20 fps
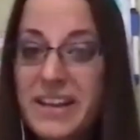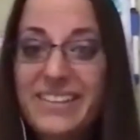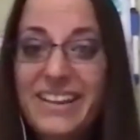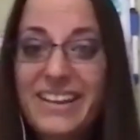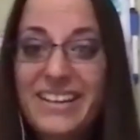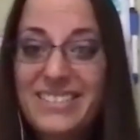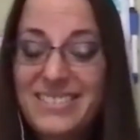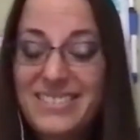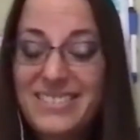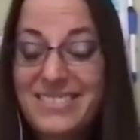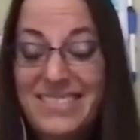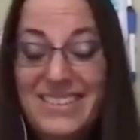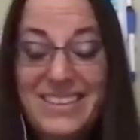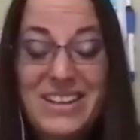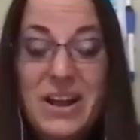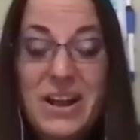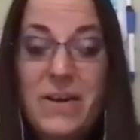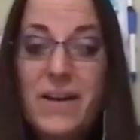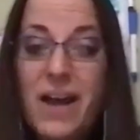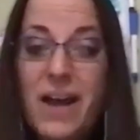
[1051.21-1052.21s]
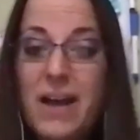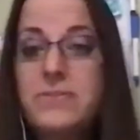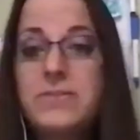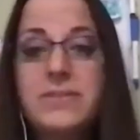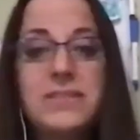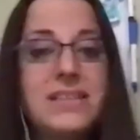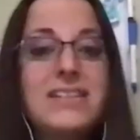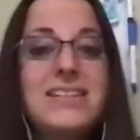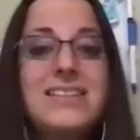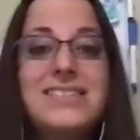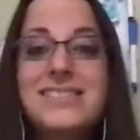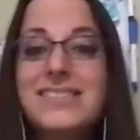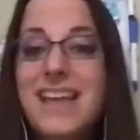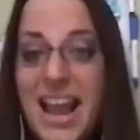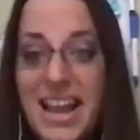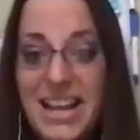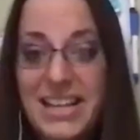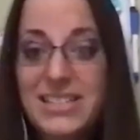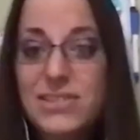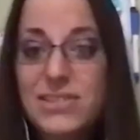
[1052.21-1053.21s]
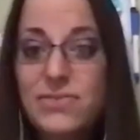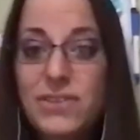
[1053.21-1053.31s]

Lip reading: Like, I was in the science